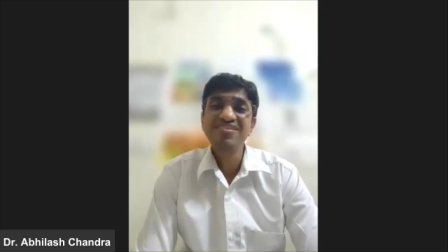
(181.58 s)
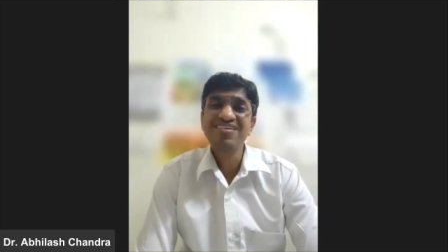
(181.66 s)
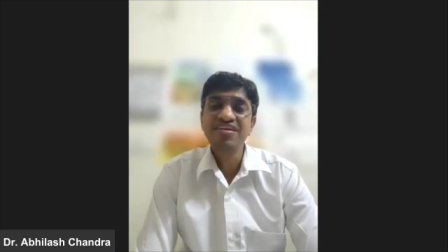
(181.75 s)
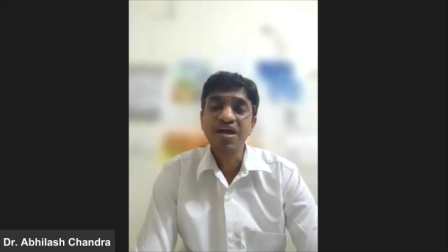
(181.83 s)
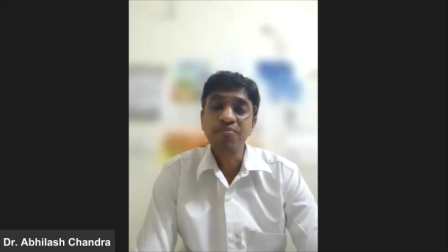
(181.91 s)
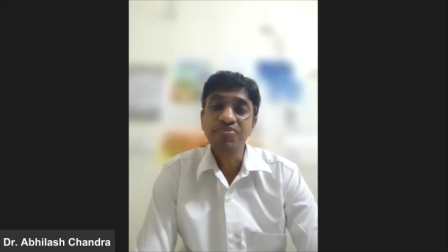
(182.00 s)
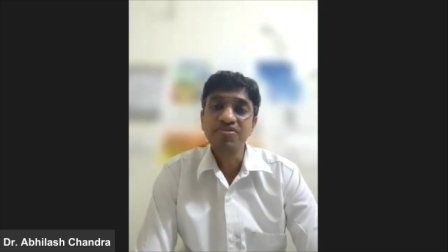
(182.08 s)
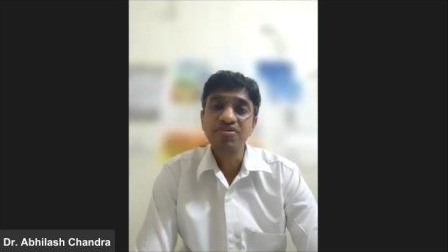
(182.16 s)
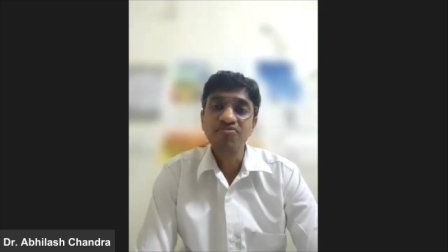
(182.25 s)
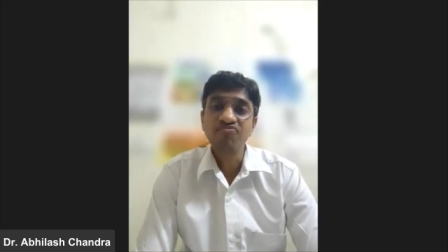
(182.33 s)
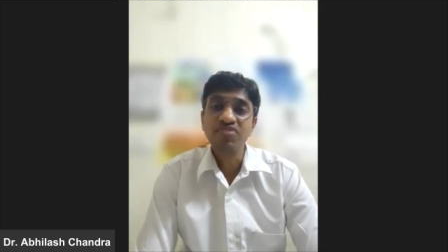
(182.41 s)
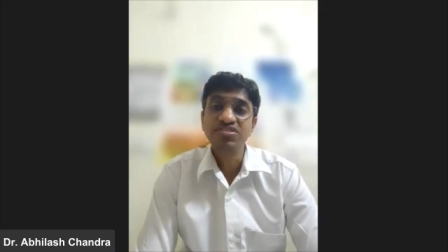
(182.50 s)
cramps,
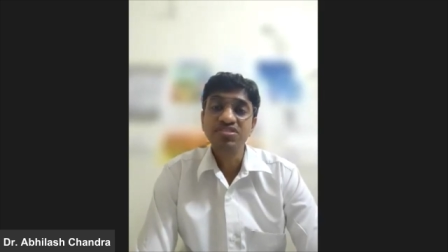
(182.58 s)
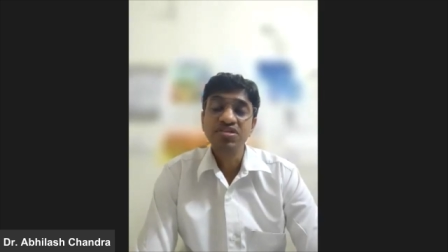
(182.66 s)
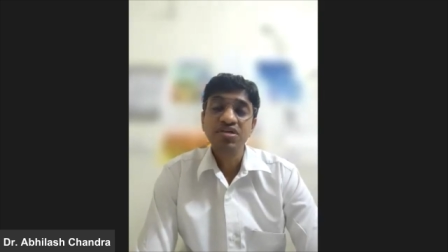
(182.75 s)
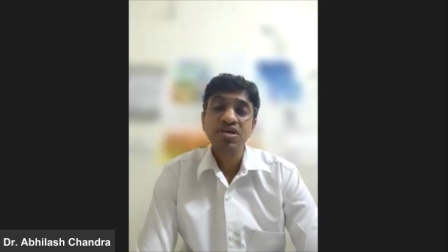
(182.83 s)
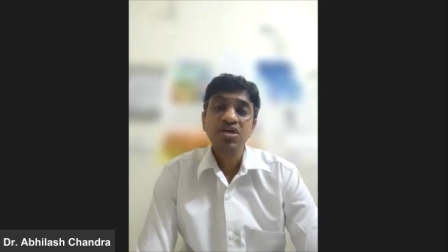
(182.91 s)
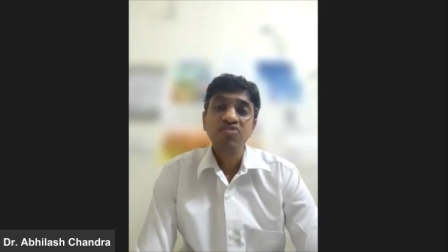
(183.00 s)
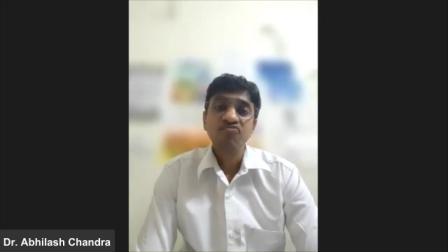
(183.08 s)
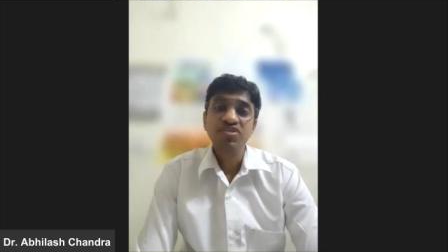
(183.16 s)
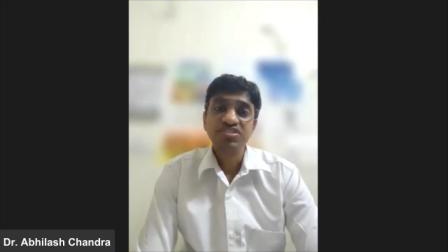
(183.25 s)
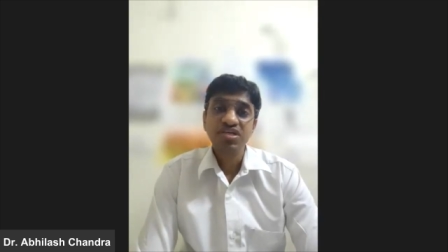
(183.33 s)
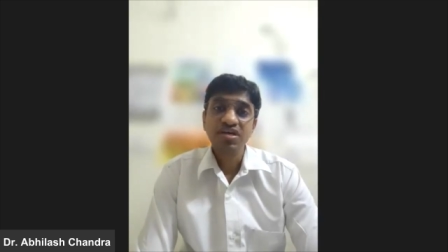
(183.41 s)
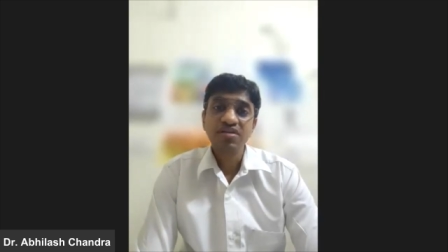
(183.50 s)
which,
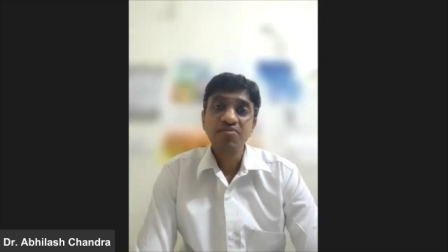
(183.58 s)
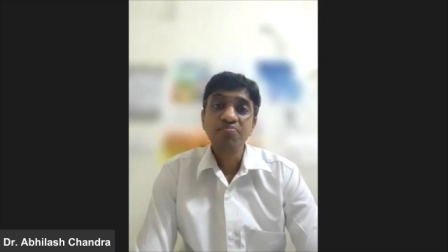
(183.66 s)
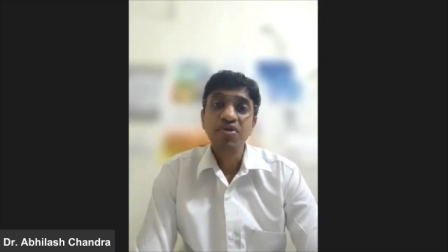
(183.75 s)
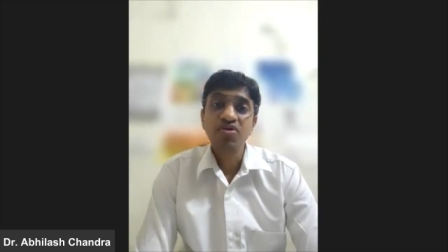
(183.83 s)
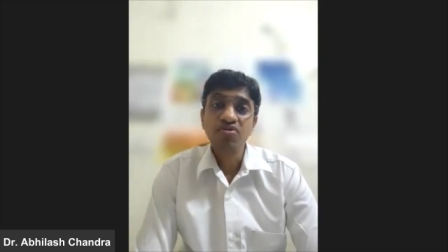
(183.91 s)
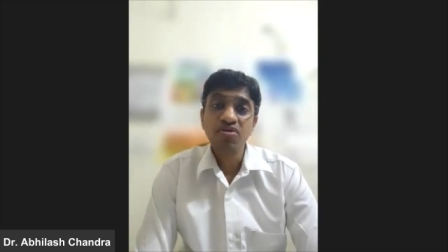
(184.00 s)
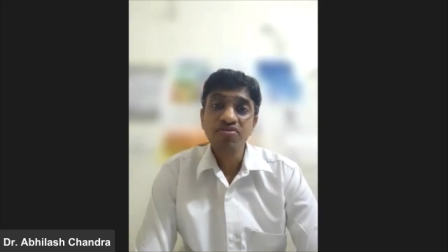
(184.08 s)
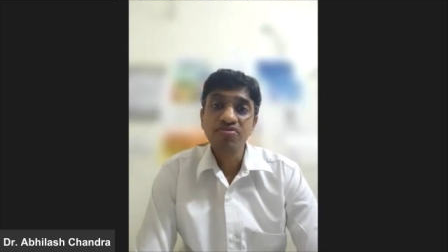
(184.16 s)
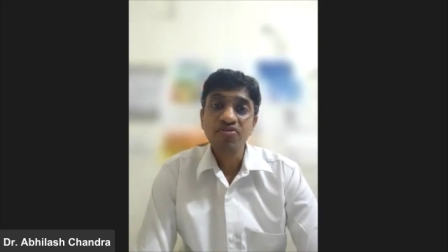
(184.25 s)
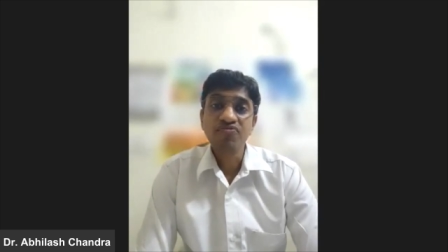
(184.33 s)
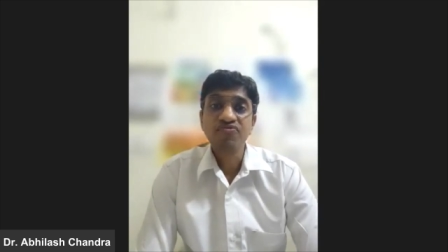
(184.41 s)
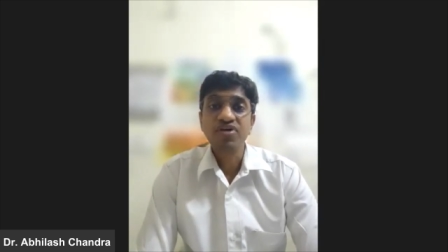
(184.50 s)
which are because of